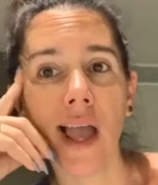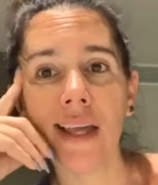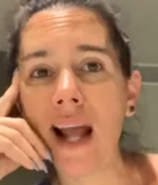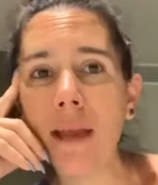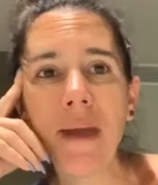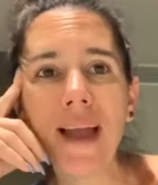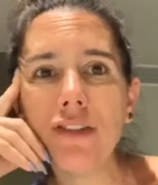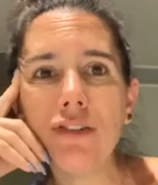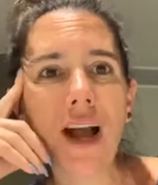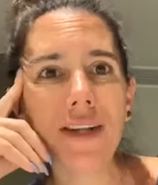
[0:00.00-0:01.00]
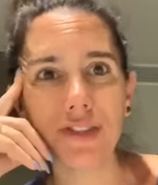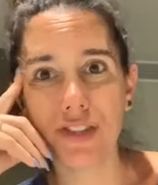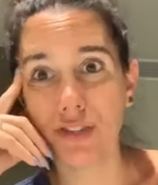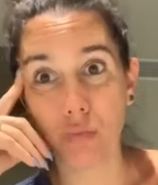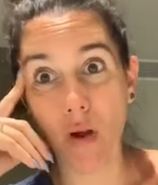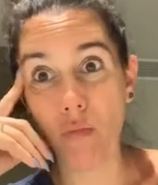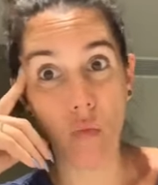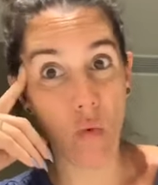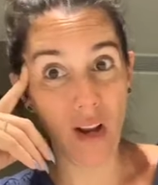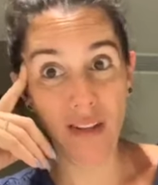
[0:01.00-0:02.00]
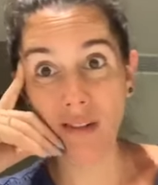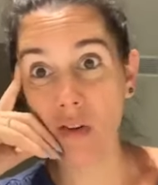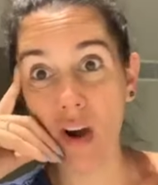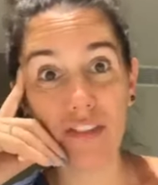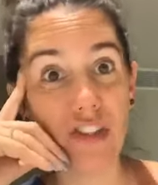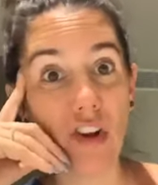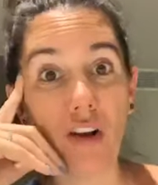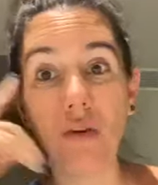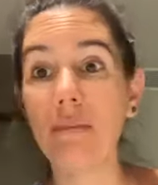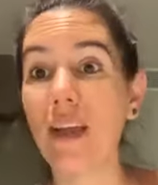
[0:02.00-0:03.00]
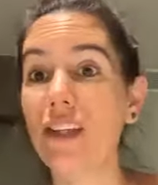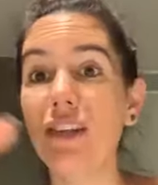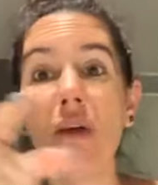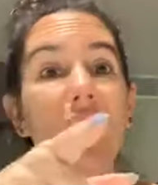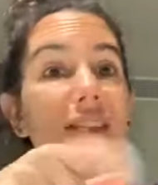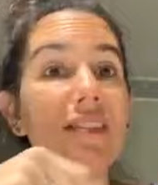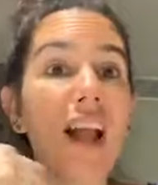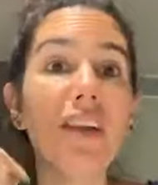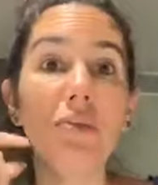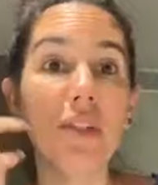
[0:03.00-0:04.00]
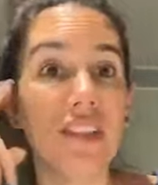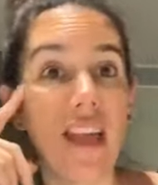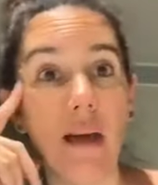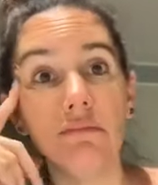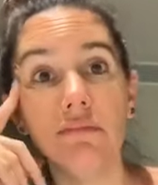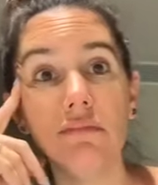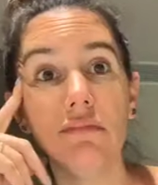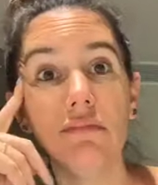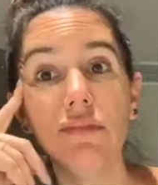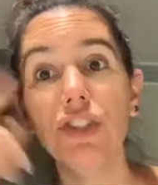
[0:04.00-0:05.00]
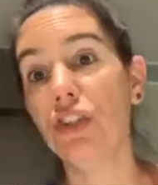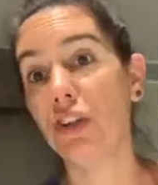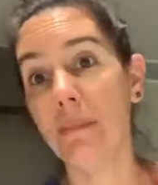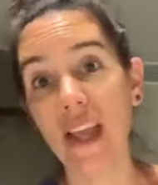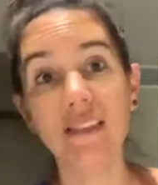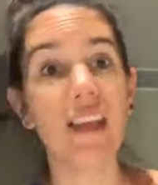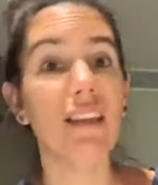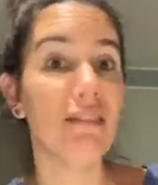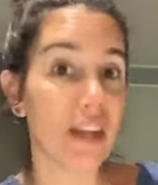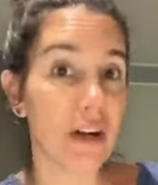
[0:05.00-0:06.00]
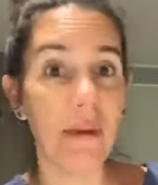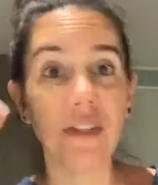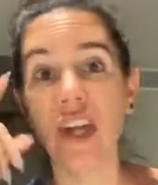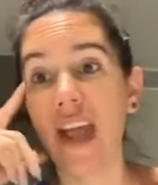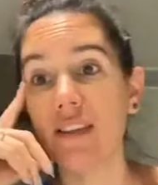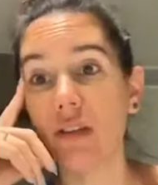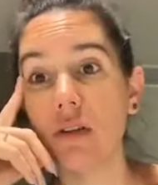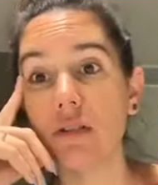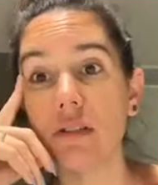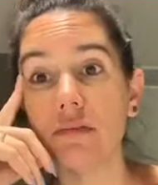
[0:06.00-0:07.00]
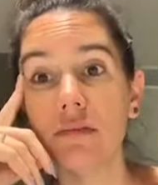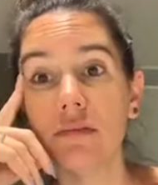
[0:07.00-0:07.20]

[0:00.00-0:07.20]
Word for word: And I bet you guys just want one Coffee Talk where I'm like, you know what? It's not you, it's them. You're amazing. They're a bunch of assholes.